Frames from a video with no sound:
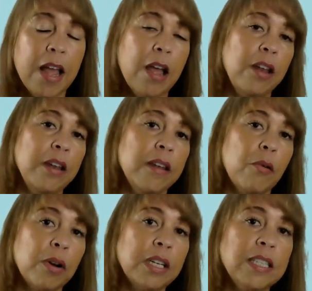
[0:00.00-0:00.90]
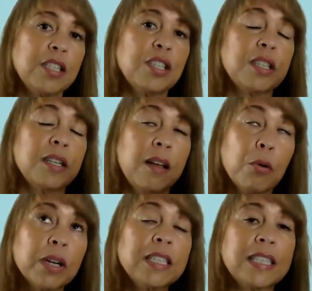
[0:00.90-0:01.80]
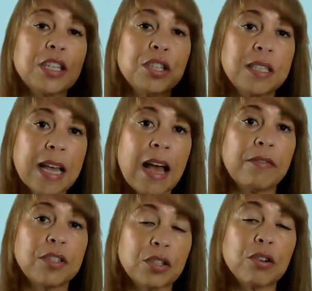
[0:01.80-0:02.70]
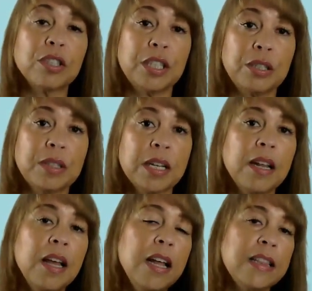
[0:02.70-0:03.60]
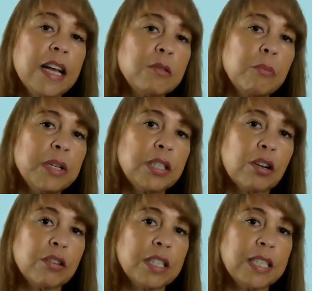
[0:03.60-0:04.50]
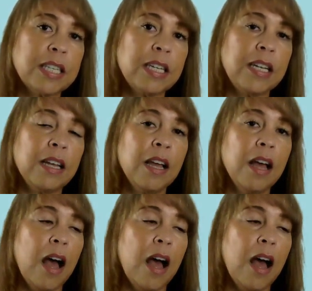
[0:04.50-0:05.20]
and organizations have to start to use it, that's when we start to see